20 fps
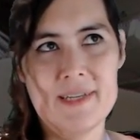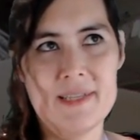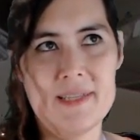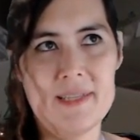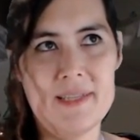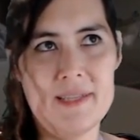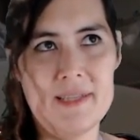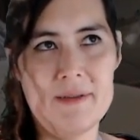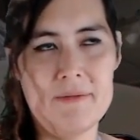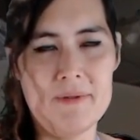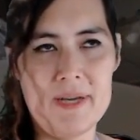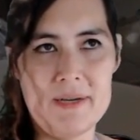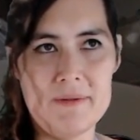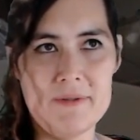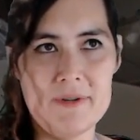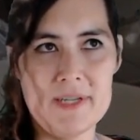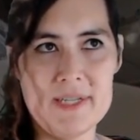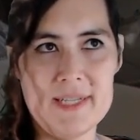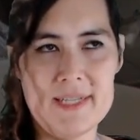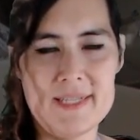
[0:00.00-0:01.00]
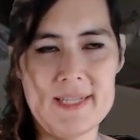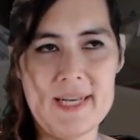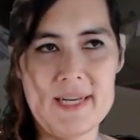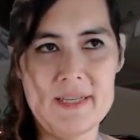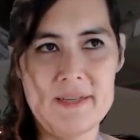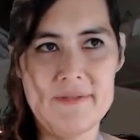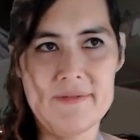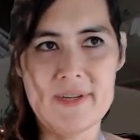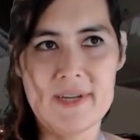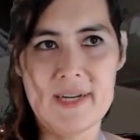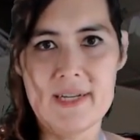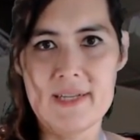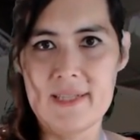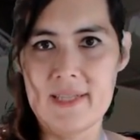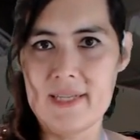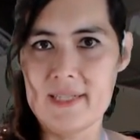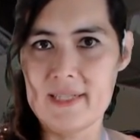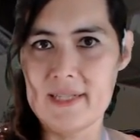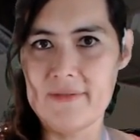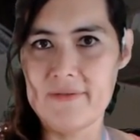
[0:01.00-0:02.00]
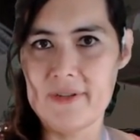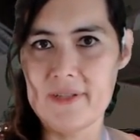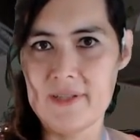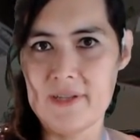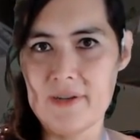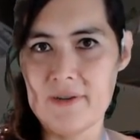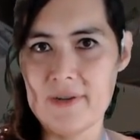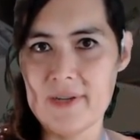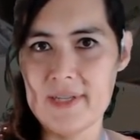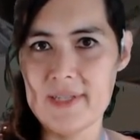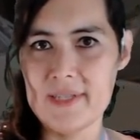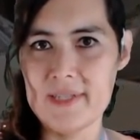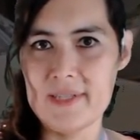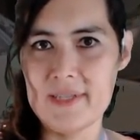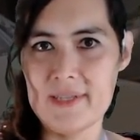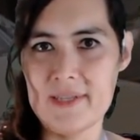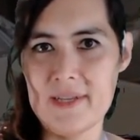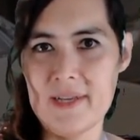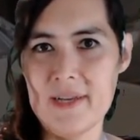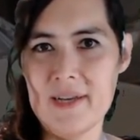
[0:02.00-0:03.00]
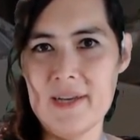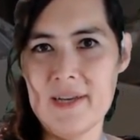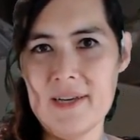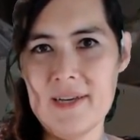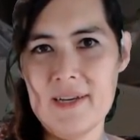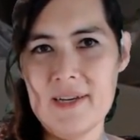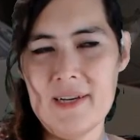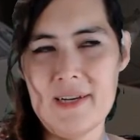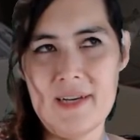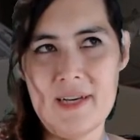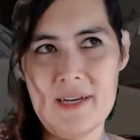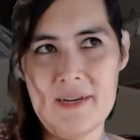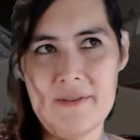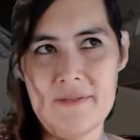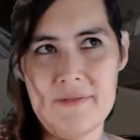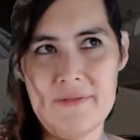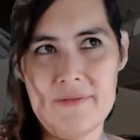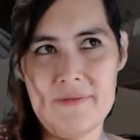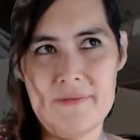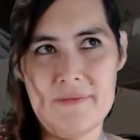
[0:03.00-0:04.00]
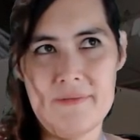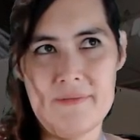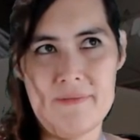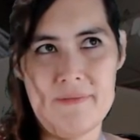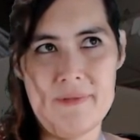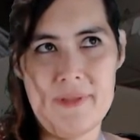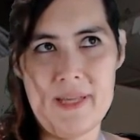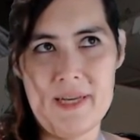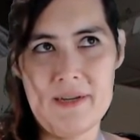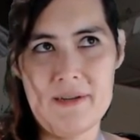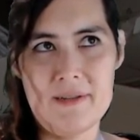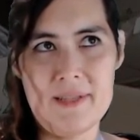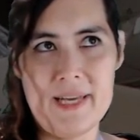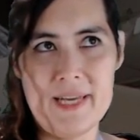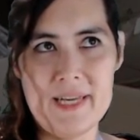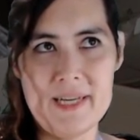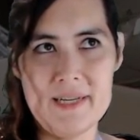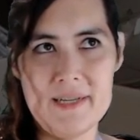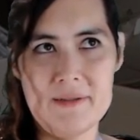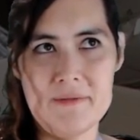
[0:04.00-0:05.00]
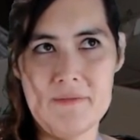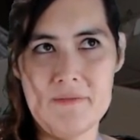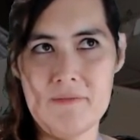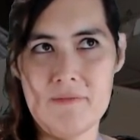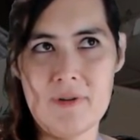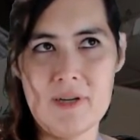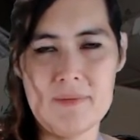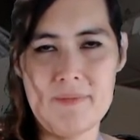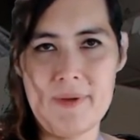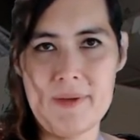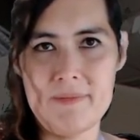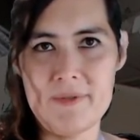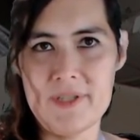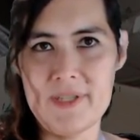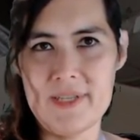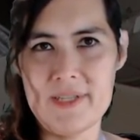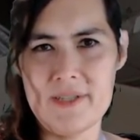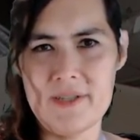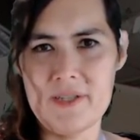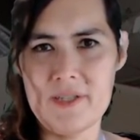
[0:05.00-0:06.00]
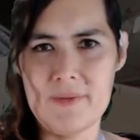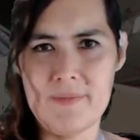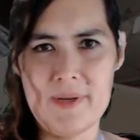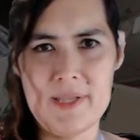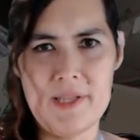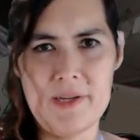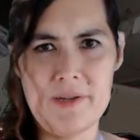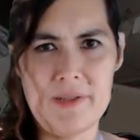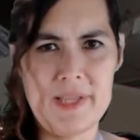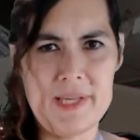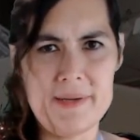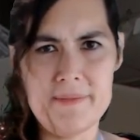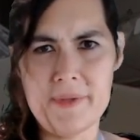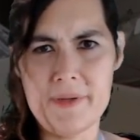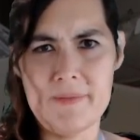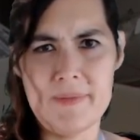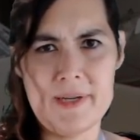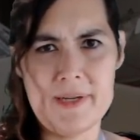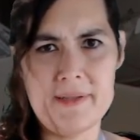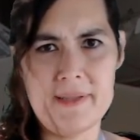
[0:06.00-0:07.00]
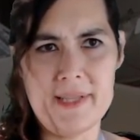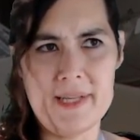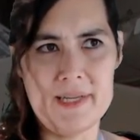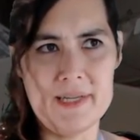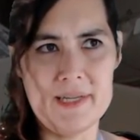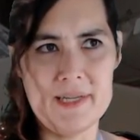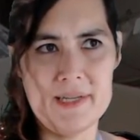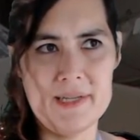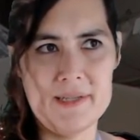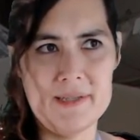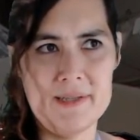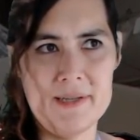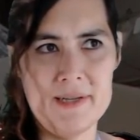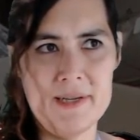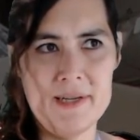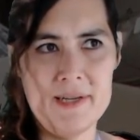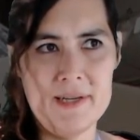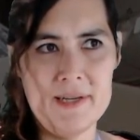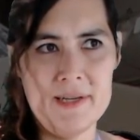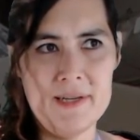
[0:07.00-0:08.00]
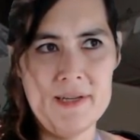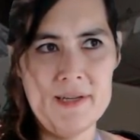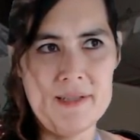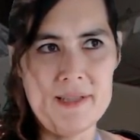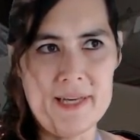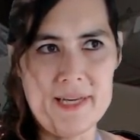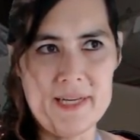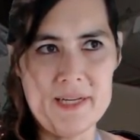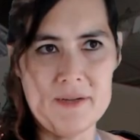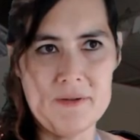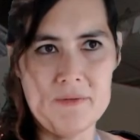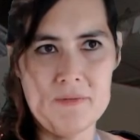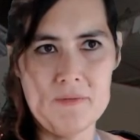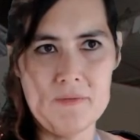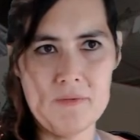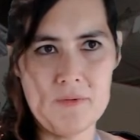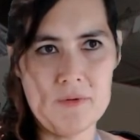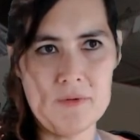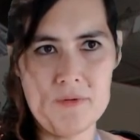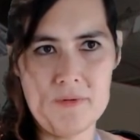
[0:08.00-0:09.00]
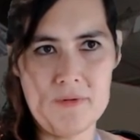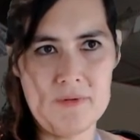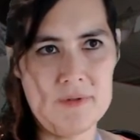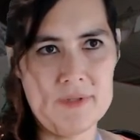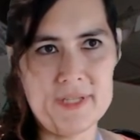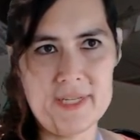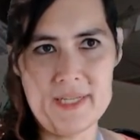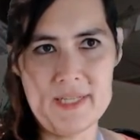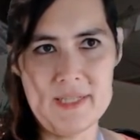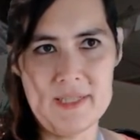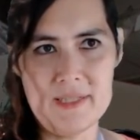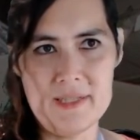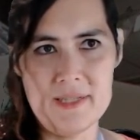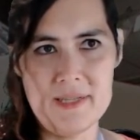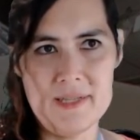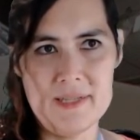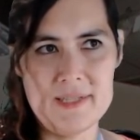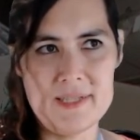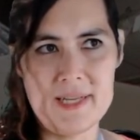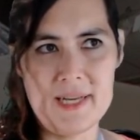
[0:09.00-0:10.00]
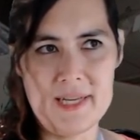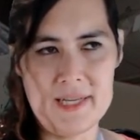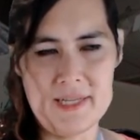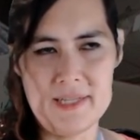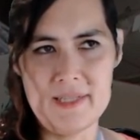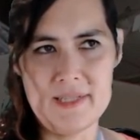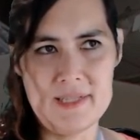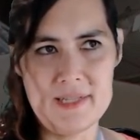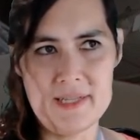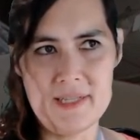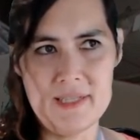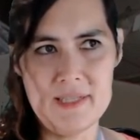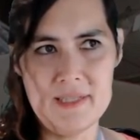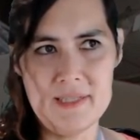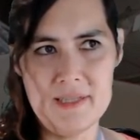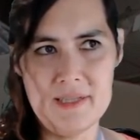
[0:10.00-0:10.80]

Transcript: The way it works is that you've got these different tokens that are like rock, paper, scissors, but they're themed around like rules and science and